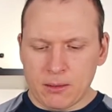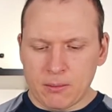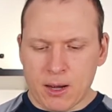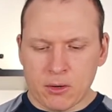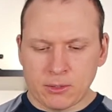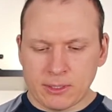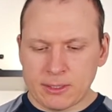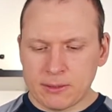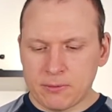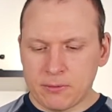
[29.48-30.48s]

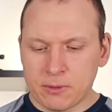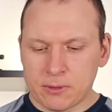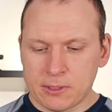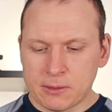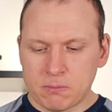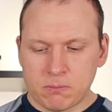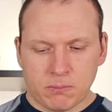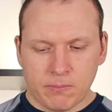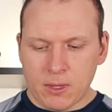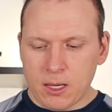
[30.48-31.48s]
mouse for
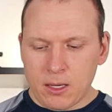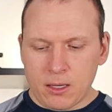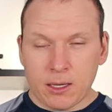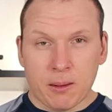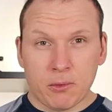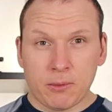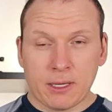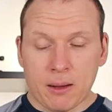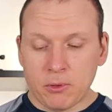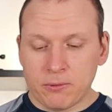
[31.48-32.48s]

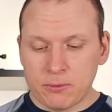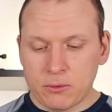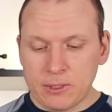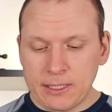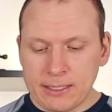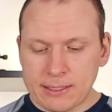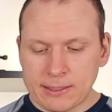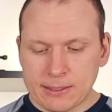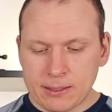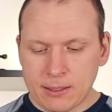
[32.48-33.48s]
couple of good
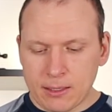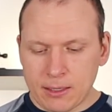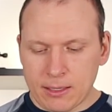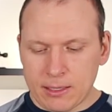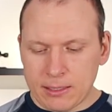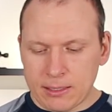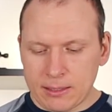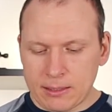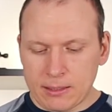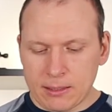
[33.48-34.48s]
years,
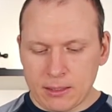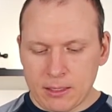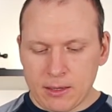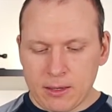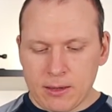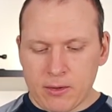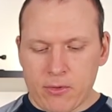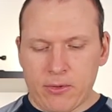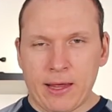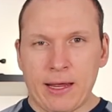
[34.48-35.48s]
and
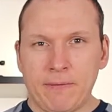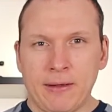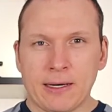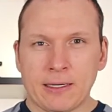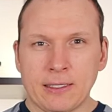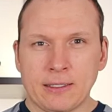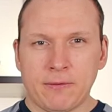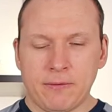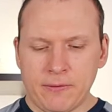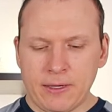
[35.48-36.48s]
then they released
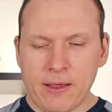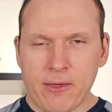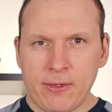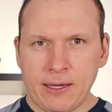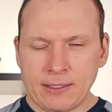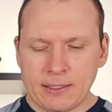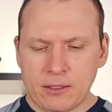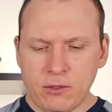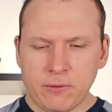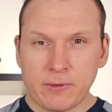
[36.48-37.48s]
this
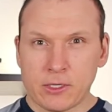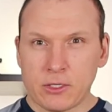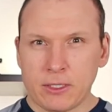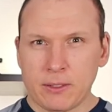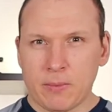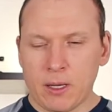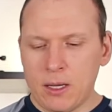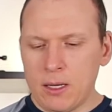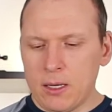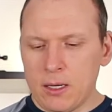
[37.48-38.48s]
new version,
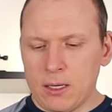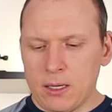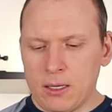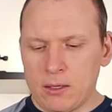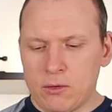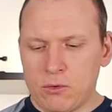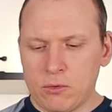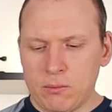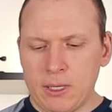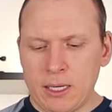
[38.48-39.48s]
and to
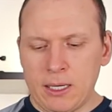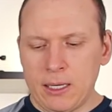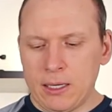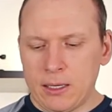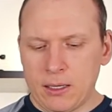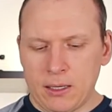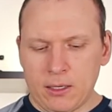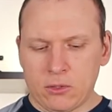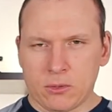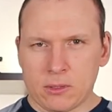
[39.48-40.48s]
me
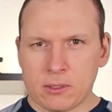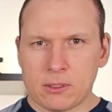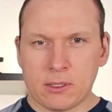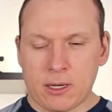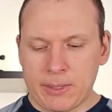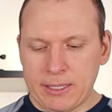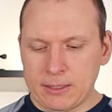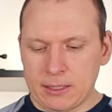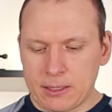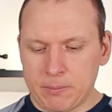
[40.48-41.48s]
it was
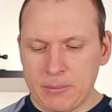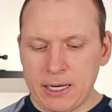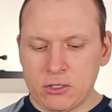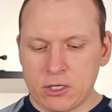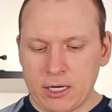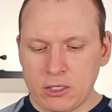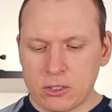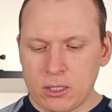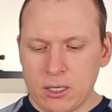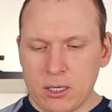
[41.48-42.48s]
amazing, a big change.